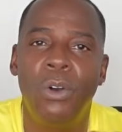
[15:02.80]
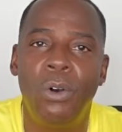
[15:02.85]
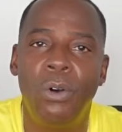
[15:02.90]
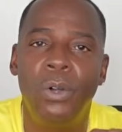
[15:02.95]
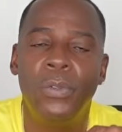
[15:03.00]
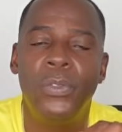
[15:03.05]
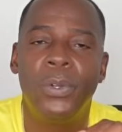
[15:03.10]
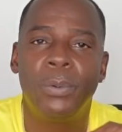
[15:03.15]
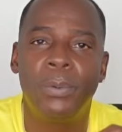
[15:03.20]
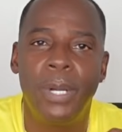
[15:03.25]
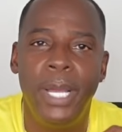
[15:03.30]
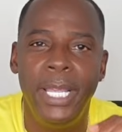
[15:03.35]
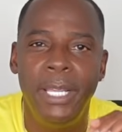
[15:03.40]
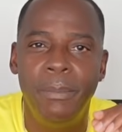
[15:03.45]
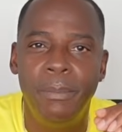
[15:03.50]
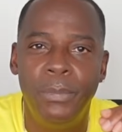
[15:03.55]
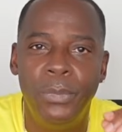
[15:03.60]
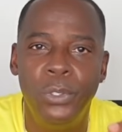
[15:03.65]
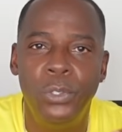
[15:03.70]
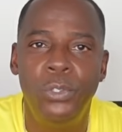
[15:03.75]
all the right
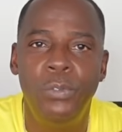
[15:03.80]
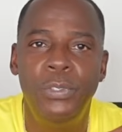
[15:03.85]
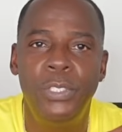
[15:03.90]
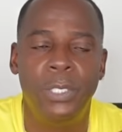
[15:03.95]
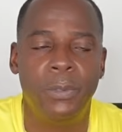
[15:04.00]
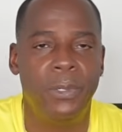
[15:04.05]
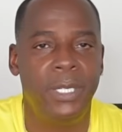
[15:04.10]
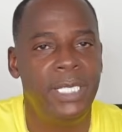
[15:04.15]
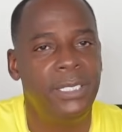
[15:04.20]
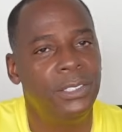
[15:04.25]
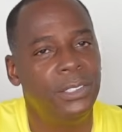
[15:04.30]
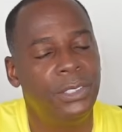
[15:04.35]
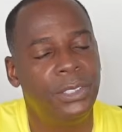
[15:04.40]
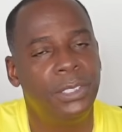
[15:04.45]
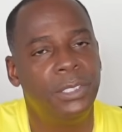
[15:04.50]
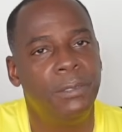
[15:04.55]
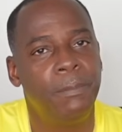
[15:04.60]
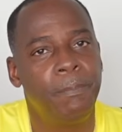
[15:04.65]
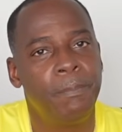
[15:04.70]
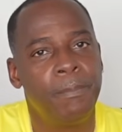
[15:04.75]
moves in a
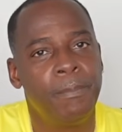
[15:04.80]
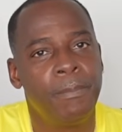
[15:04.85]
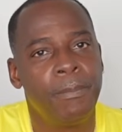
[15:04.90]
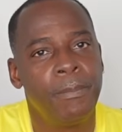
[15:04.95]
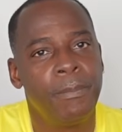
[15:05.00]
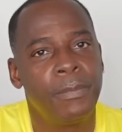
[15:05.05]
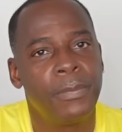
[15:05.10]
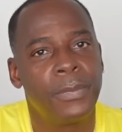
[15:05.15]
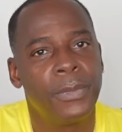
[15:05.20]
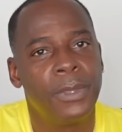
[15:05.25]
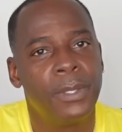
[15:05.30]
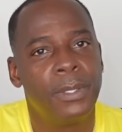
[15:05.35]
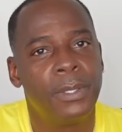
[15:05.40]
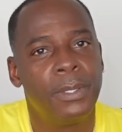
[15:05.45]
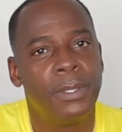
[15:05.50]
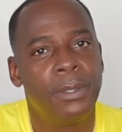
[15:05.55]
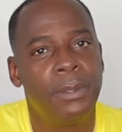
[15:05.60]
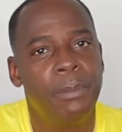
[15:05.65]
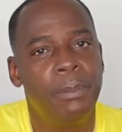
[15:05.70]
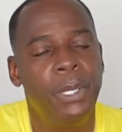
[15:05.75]
relationship,
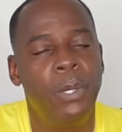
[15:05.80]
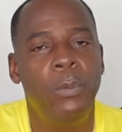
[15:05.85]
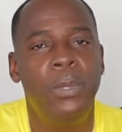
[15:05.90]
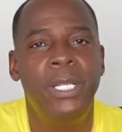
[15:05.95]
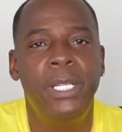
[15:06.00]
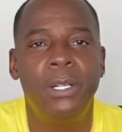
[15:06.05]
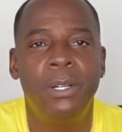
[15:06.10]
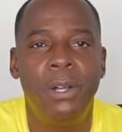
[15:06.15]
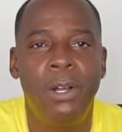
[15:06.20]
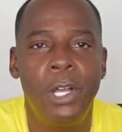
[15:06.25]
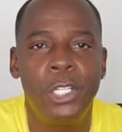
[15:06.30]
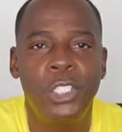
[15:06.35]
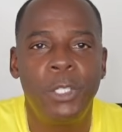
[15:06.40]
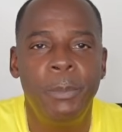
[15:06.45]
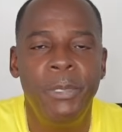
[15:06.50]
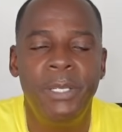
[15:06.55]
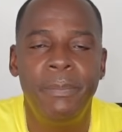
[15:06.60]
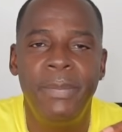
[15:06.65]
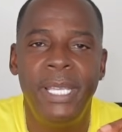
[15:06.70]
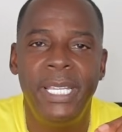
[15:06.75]
but we could also
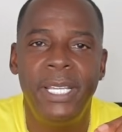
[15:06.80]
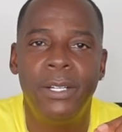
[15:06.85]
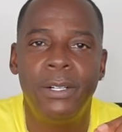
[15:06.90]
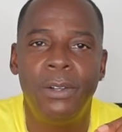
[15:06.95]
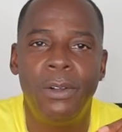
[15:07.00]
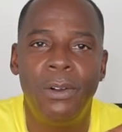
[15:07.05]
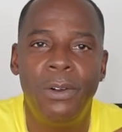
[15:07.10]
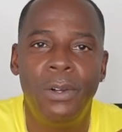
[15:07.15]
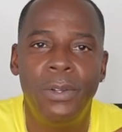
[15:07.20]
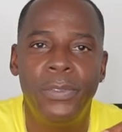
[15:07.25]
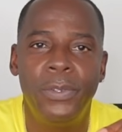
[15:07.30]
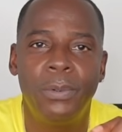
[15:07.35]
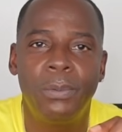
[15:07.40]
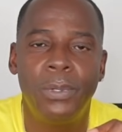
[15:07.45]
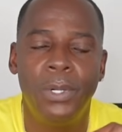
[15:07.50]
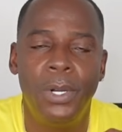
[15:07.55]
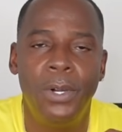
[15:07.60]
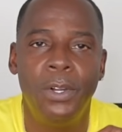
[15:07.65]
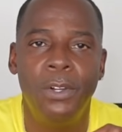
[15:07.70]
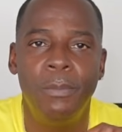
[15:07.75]
be making all the
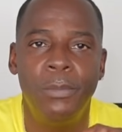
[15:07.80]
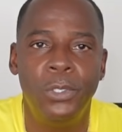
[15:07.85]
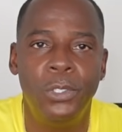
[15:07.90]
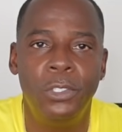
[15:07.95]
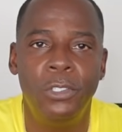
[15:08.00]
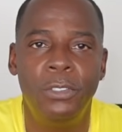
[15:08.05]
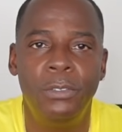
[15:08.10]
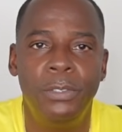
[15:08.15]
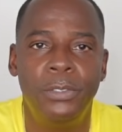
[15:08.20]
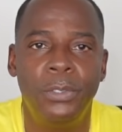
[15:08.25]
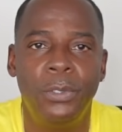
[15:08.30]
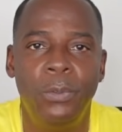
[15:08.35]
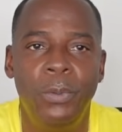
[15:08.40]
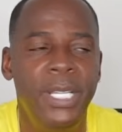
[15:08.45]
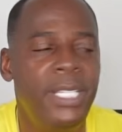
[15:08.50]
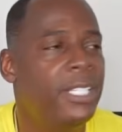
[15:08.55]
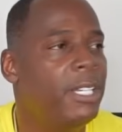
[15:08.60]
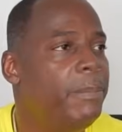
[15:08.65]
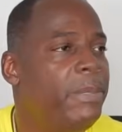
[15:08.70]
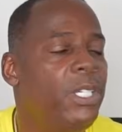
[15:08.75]
wrong moves.
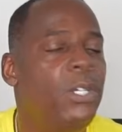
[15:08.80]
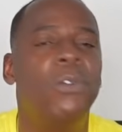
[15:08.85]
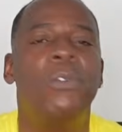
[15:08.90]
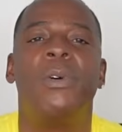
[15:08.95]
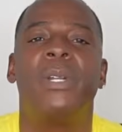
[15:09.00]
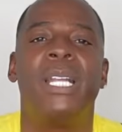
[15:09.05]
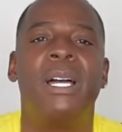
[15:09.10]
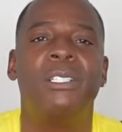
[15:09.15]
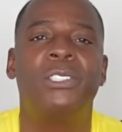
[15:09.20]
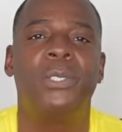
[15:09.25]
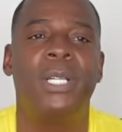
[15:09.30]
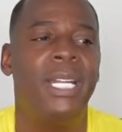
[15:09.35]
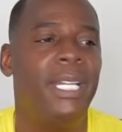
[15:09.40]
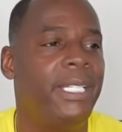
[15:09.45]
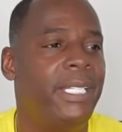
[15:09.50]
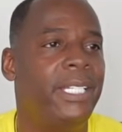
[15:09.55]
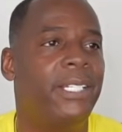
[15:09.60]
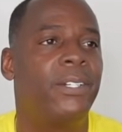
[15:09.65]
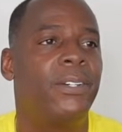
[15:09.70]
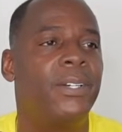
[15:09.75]
We could be going out trying
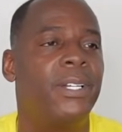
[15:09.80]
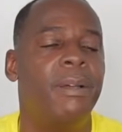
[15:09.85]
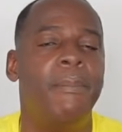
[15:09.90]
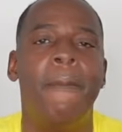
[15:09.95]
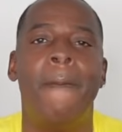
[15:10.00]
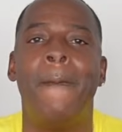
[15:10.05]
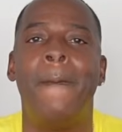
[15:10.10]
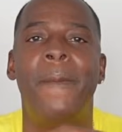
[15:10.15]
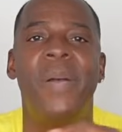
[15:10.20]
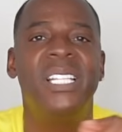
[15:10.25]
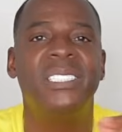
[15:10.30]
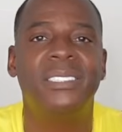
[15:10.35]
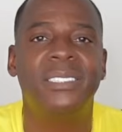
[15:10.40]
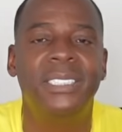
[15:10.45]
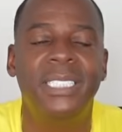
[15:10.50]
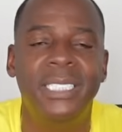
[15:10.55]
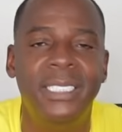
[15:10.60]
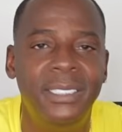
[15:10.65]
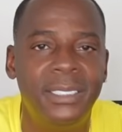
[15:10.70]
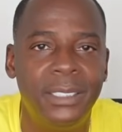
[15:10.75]
to get her the best
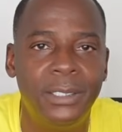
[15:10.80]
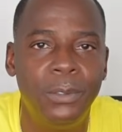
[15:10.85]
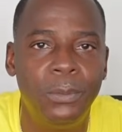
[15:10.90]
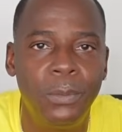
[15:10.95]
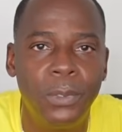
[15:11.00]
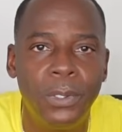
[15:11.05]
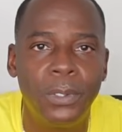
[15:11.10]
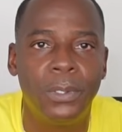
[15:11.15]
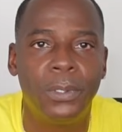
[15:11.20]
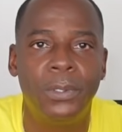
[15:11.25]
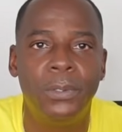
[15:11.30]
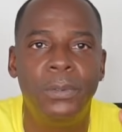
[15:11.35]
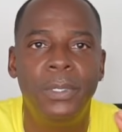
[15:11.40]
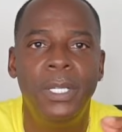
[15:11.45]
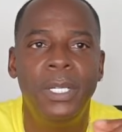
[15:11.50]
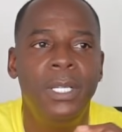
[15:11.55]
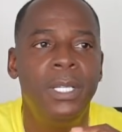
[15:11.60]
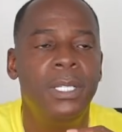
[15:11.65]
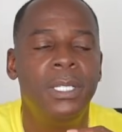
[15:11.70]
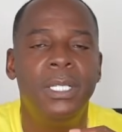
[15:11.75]
things in the world,
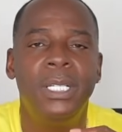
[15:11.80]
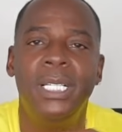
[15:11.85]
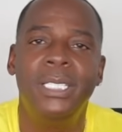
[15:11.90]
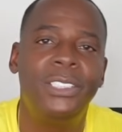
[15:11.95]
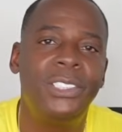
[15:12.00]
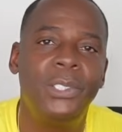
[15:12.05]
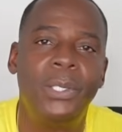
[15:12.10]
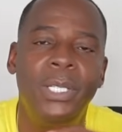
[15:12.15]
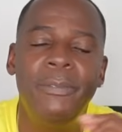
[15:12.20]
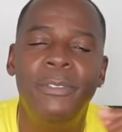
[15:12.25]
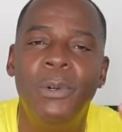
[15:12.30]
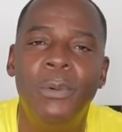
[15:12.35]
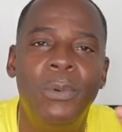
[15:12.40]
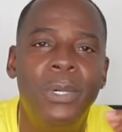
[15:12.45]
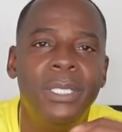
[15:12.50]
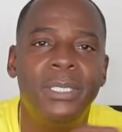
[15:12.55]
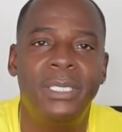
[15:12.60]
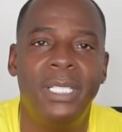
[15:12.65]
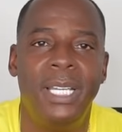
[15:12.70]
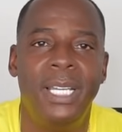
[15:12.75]
and she don't even
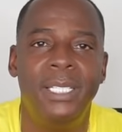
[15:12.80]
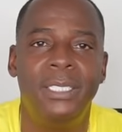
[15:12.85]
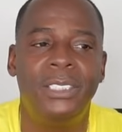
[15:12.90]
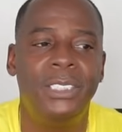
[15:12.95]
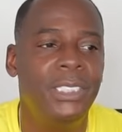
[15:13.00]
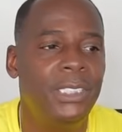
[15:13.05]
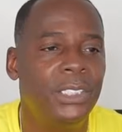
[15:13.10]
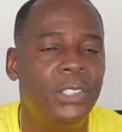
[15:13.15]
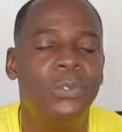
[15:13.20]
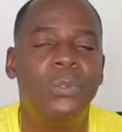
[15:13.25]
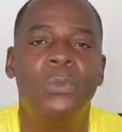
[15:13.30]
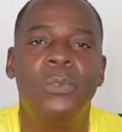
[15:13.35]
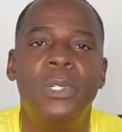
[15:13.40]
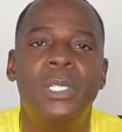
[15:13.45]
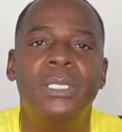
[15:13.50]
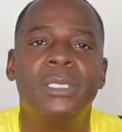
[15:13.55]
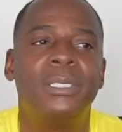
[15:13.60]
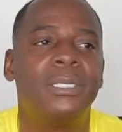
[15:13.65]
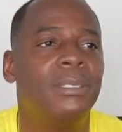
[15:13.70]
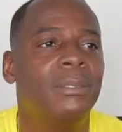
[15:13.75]
want that. She just
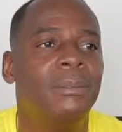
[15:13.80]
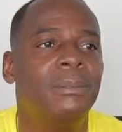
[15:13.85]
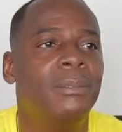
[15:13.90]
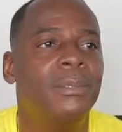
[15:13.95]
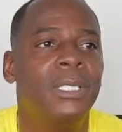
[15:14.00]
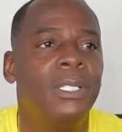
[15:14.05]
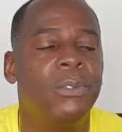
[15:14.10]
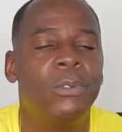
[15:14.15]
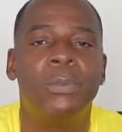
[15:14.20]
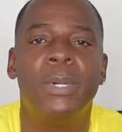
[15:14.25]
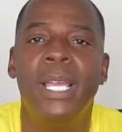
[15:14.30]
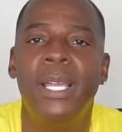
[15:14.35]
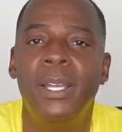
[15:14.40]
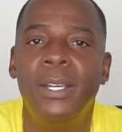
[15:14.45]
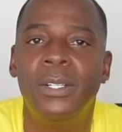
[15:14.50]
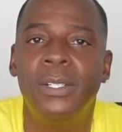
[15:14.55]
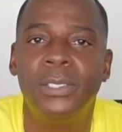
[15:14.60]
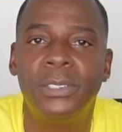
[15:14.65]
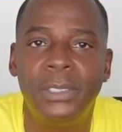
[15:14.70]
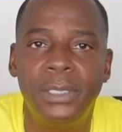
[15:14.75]
wants
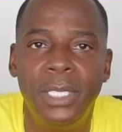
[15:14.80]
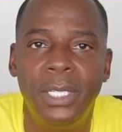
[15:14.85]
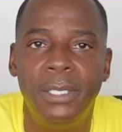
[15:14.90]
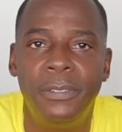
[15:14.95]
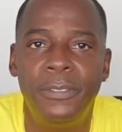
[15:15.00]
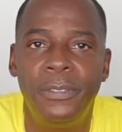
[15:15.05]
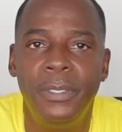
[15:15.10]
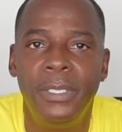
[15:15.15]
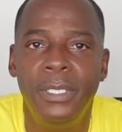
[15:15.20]
regular stuff.